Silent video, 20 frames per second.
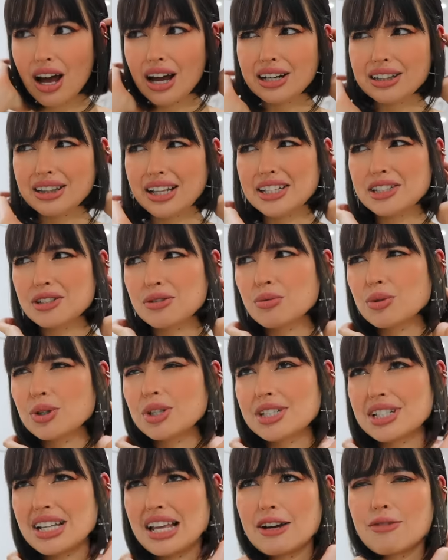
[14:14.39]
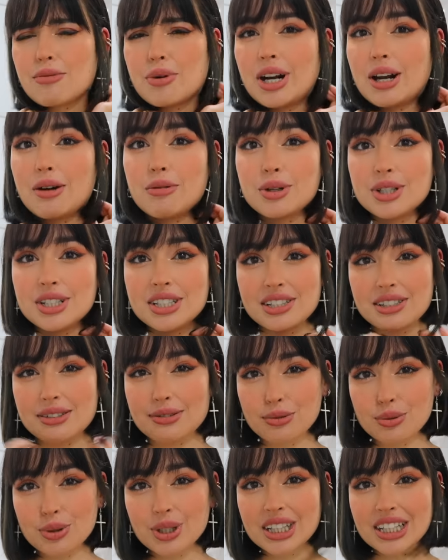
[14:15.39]
Unless it was like when I was
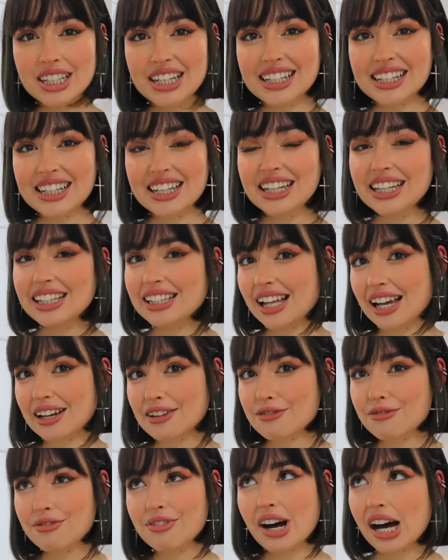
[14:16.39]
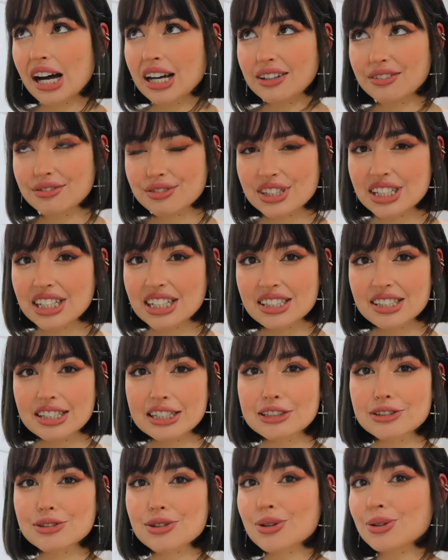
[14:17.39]
really a kid, like 5-6
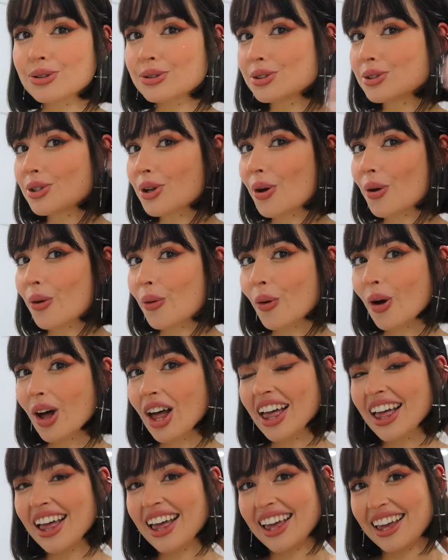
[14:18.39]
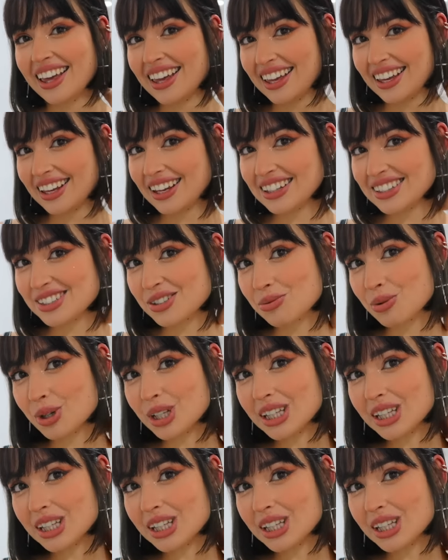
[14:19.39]
years old, so it's